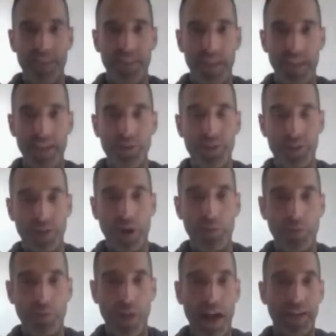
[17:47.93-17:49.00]
then you can start
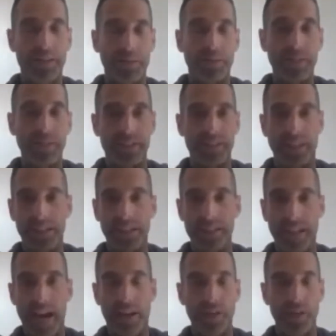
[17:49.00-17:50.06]
applying some of these things
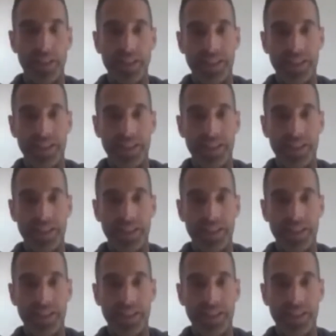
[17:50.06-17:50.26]
and actually